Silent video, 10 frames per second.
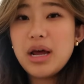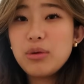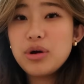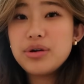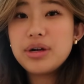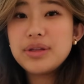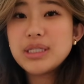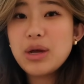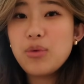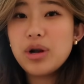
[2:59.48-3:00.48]
now I'm going on
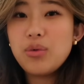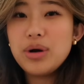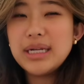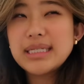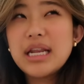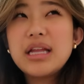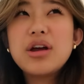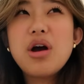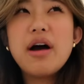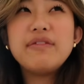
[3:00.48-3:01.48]
this like one-on-one. It's kind
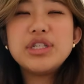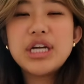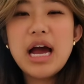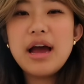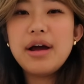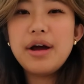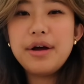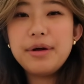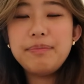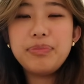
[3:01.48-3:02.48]
of like a coffee chat
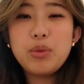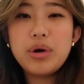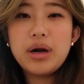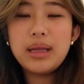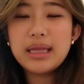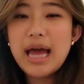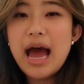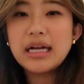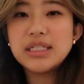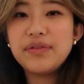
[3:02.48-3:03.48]
um where like the
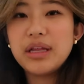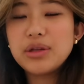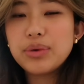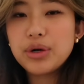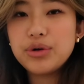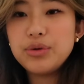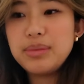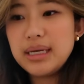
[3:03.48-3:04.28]
active and like the recruit